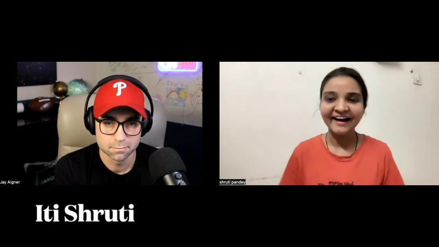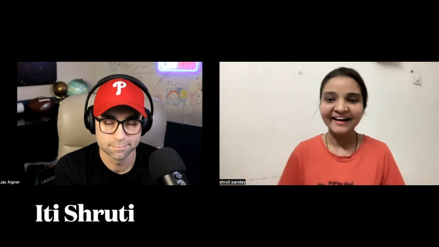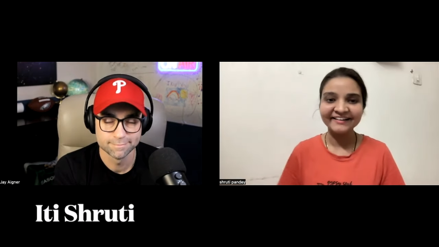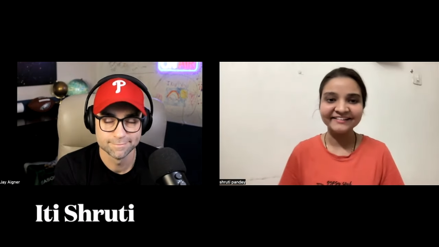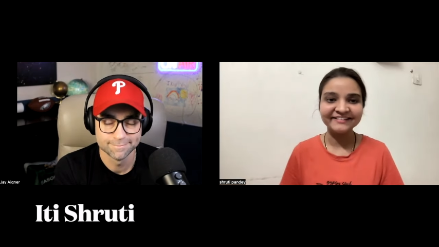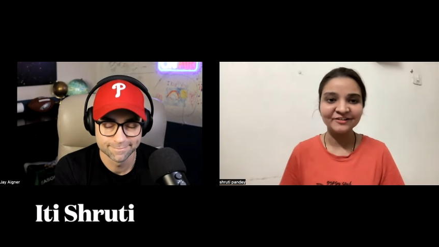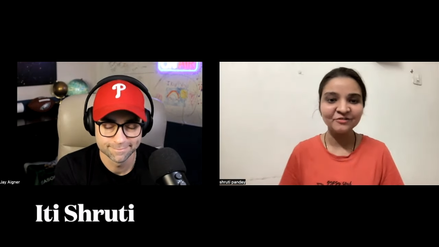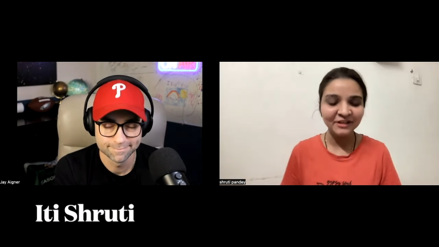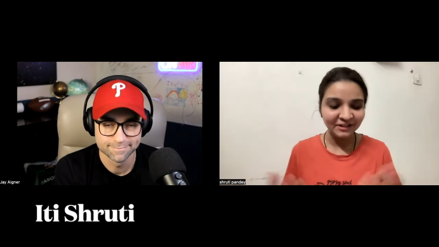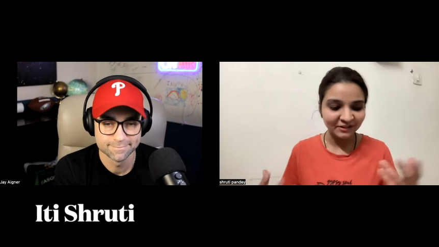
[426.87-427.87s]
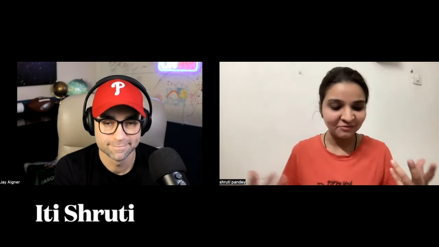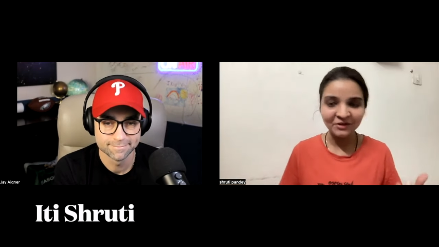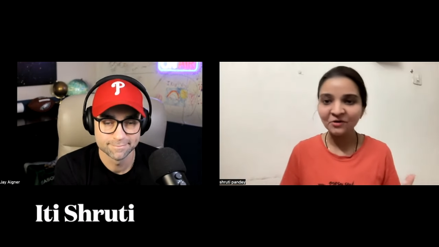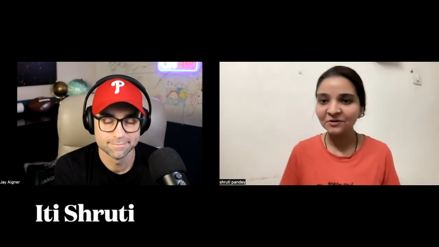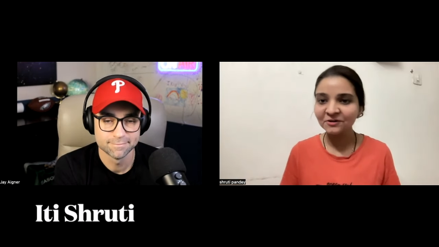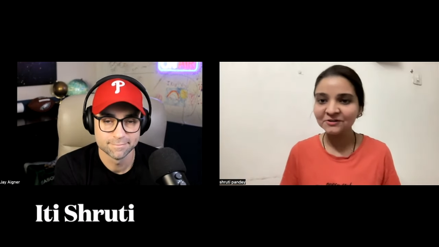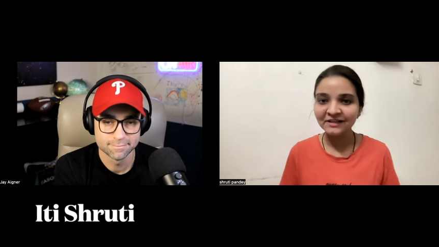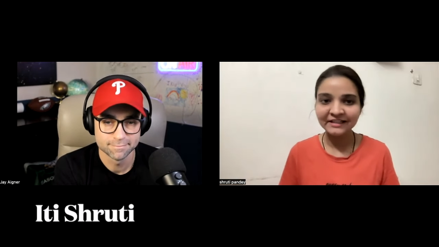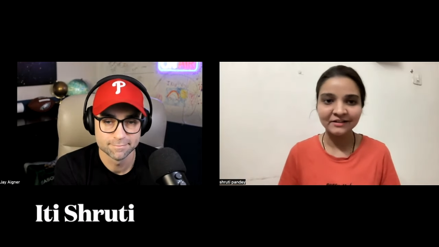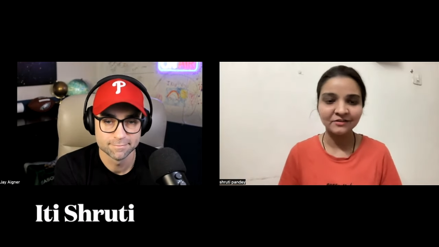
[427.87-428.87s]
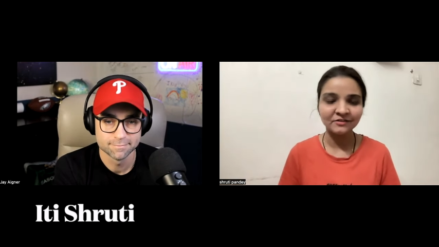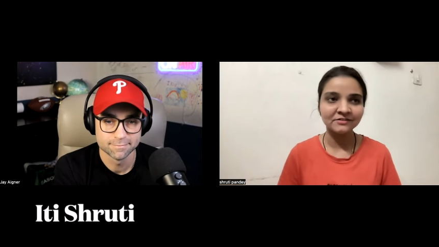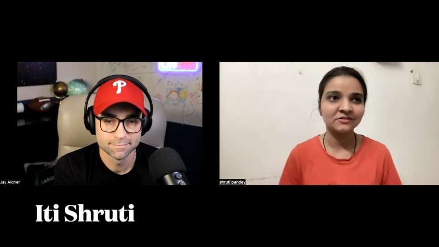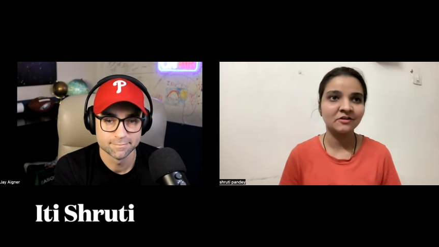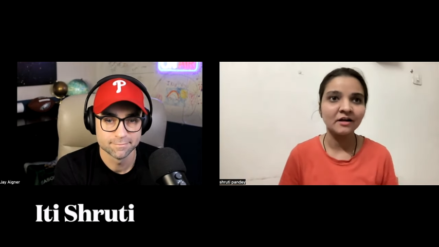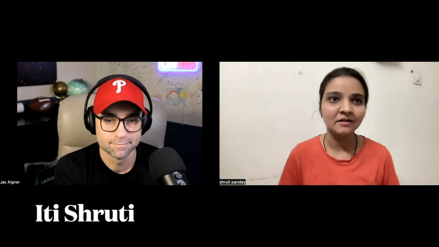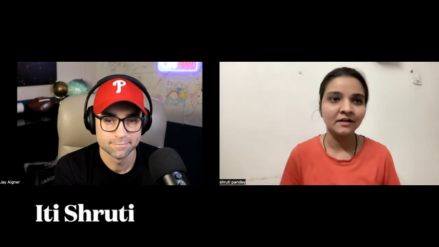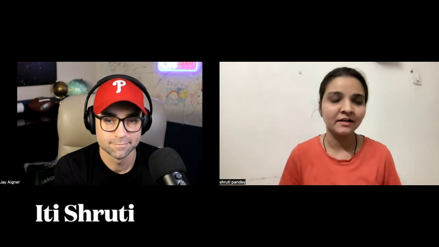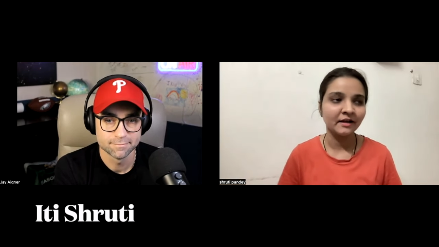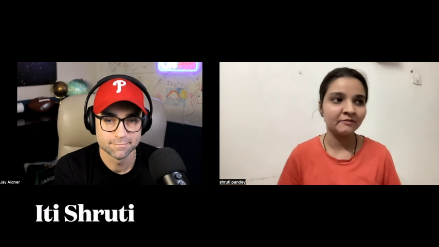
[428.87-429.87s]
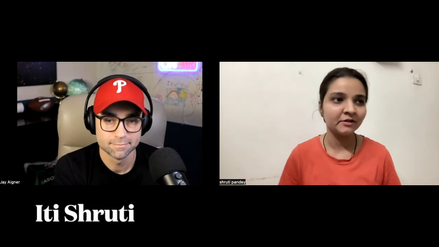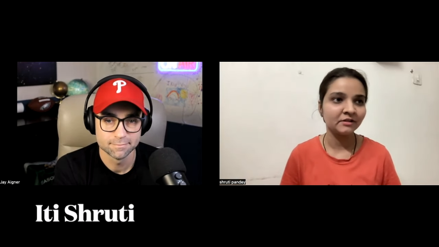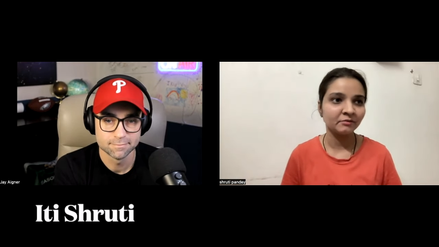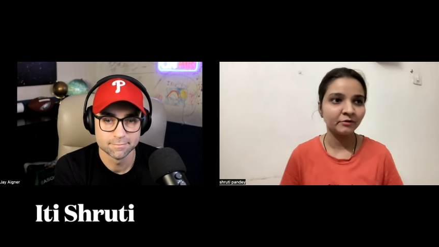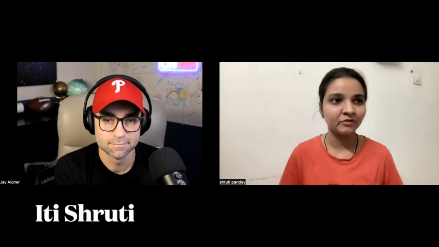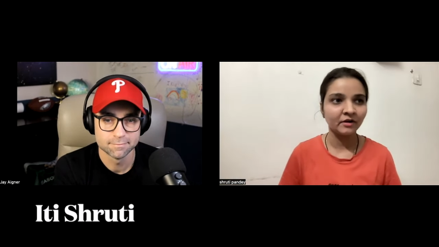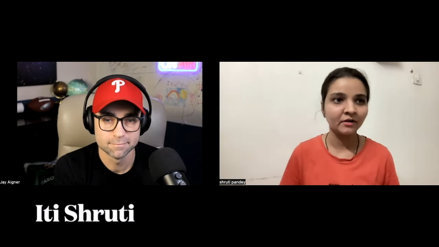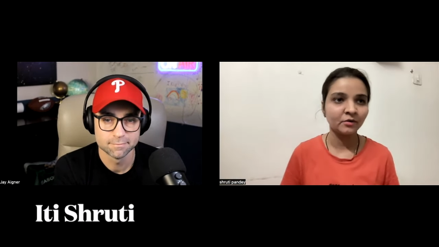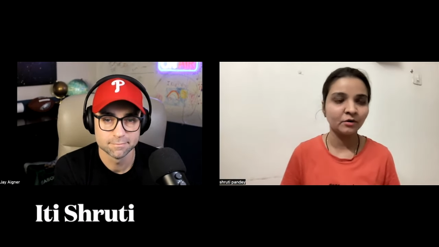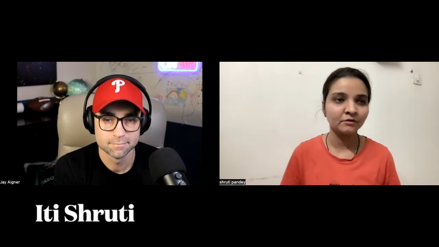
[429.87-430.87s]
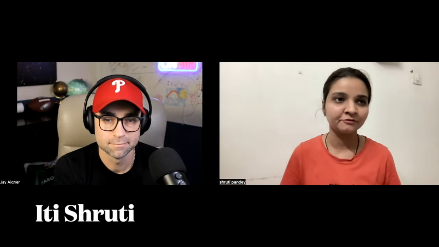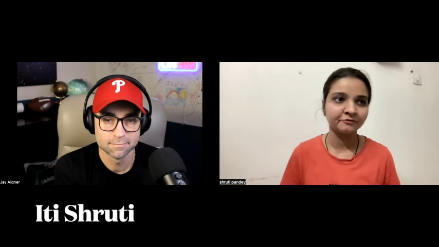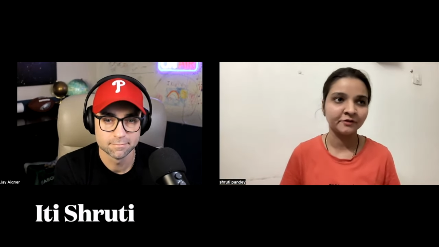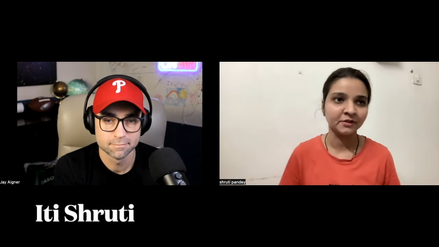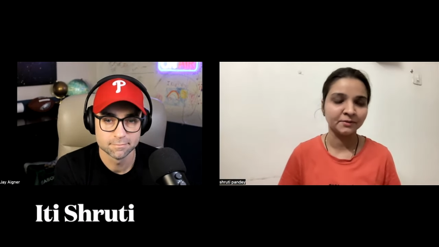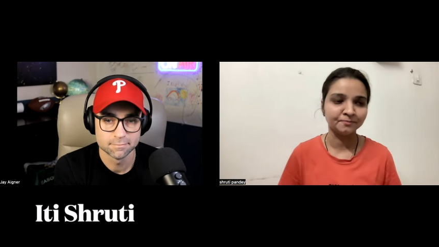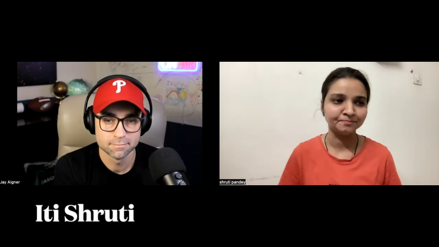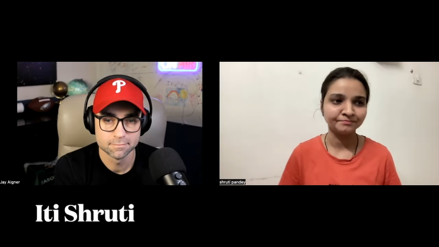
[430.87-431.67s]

Speaker 1: and we we all also like you know struggle and every time we think of uh,